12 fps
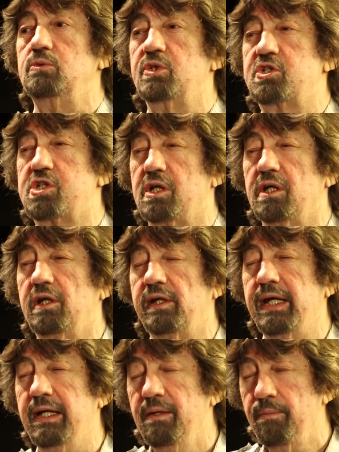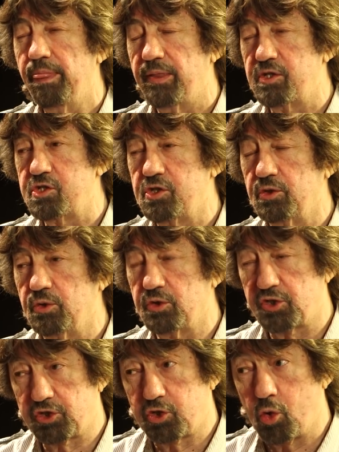Returning to
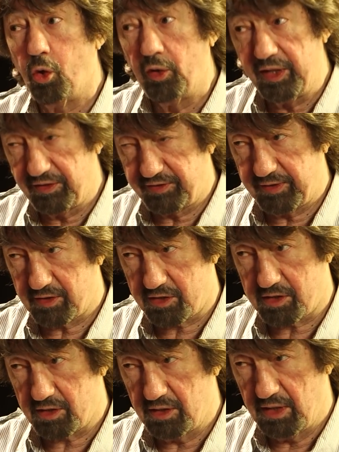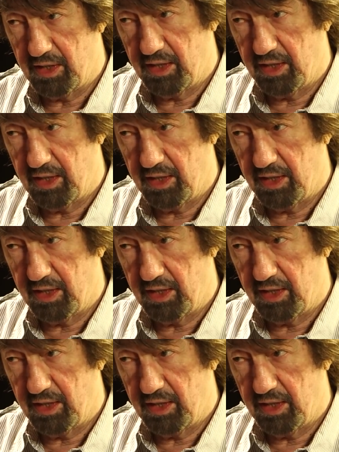story theater,